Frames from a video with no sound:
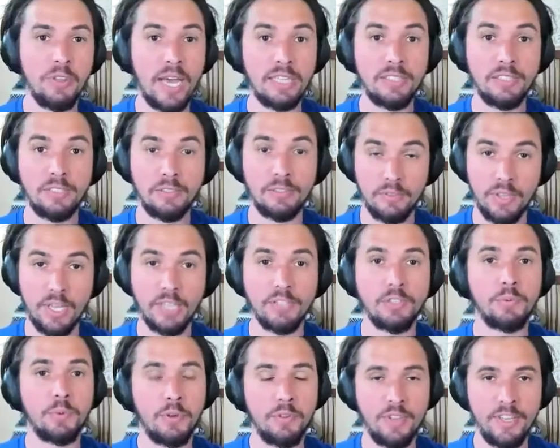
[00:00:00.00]

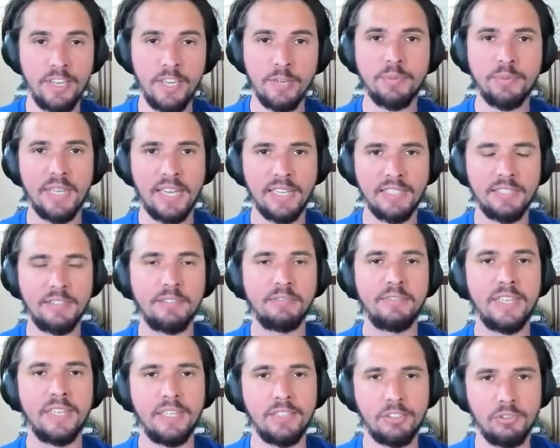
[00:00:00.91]
that's where the
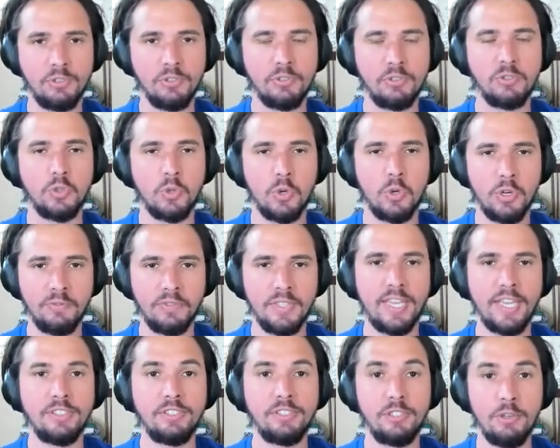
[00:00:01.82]
obsessiveness sort of
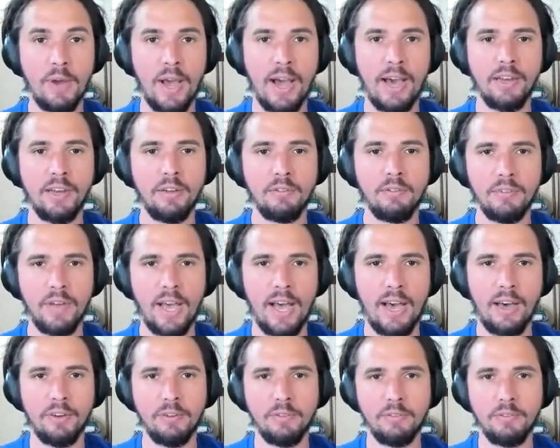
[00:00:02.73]
takes you out
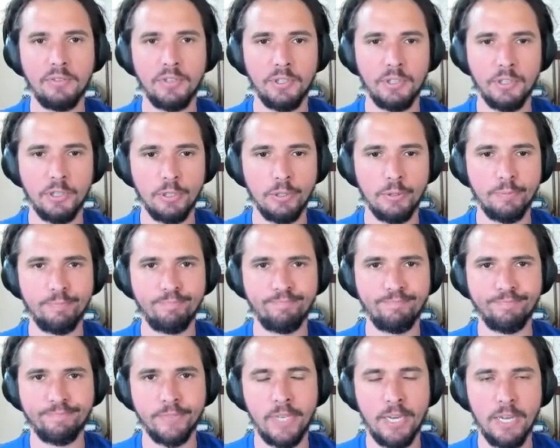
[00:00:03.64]
of your
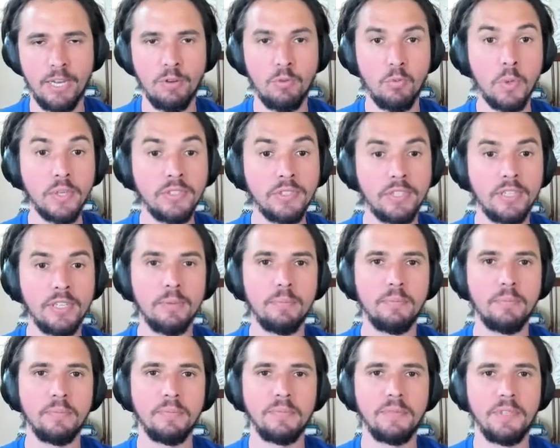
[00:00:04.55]

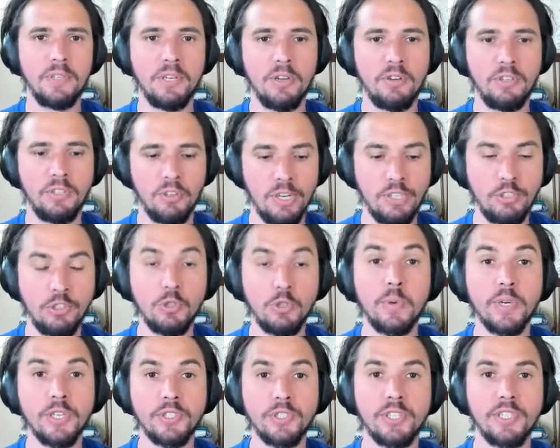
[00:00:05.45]
wisdom, your
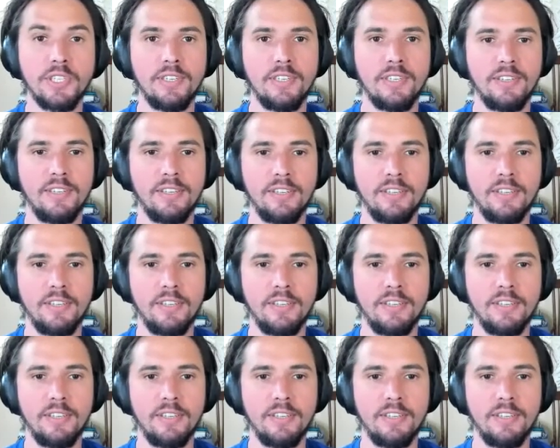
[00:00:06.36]
intuition,